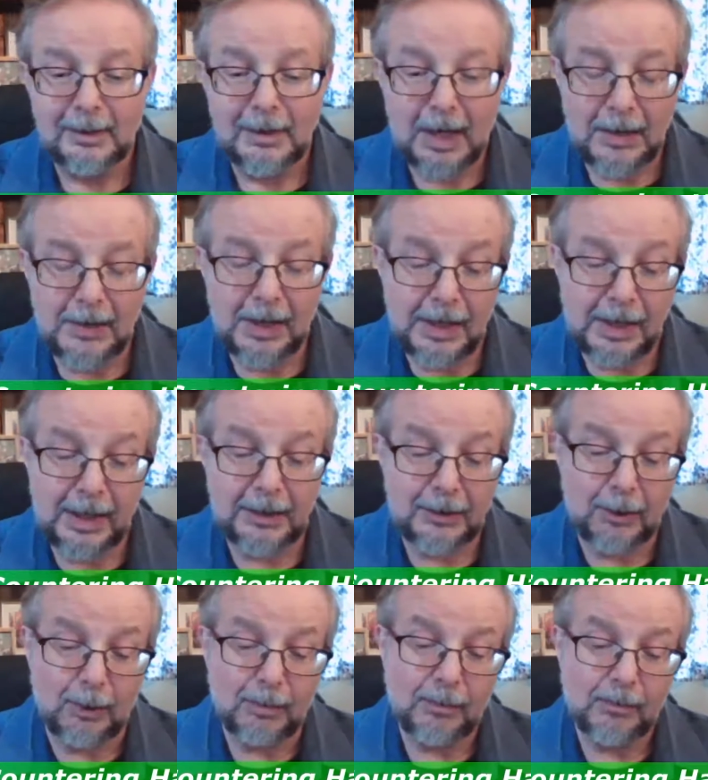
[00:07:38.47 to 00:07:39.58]
and then hate
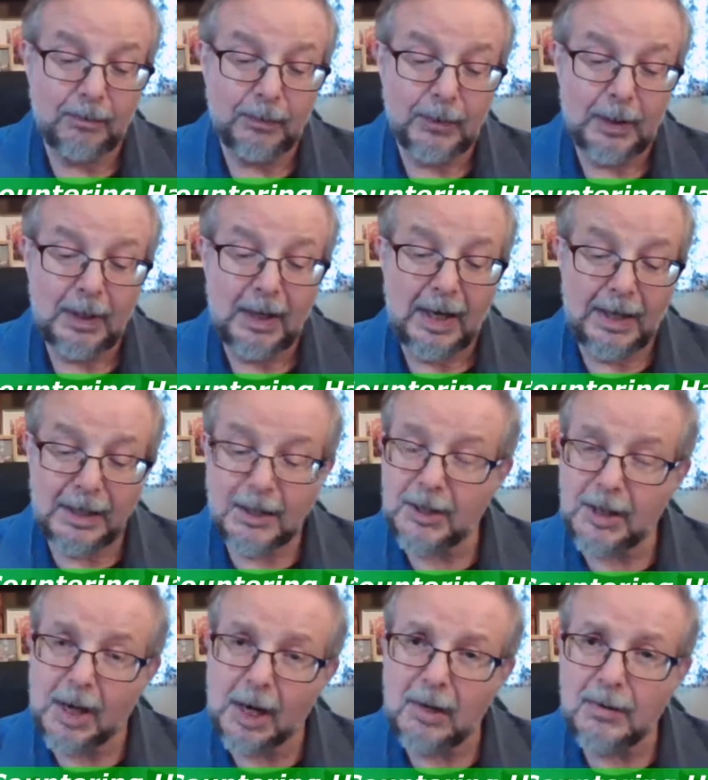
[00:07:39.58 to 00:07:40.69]
them. And it
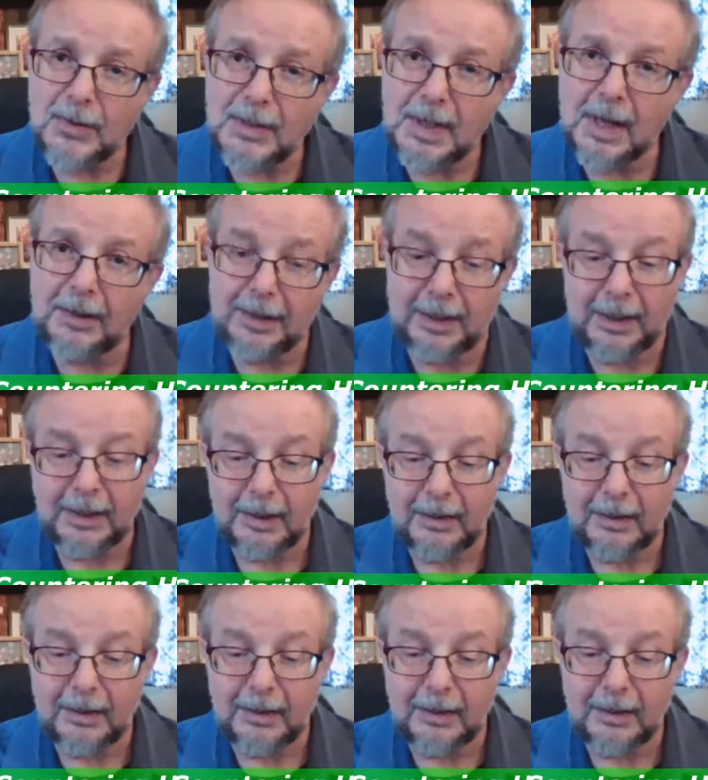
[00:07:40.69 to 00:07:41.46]
solves nothing.